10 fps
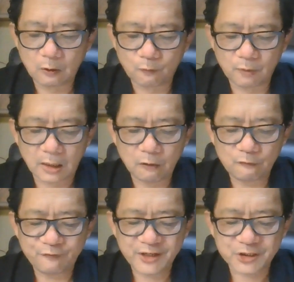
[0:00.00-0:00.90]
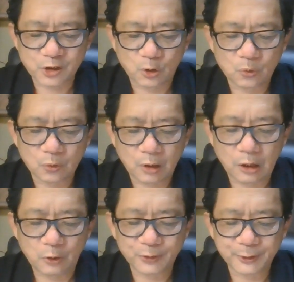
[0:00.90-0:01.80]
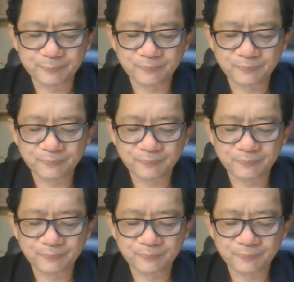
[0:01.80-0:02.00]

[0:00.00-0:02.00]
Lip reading: were official called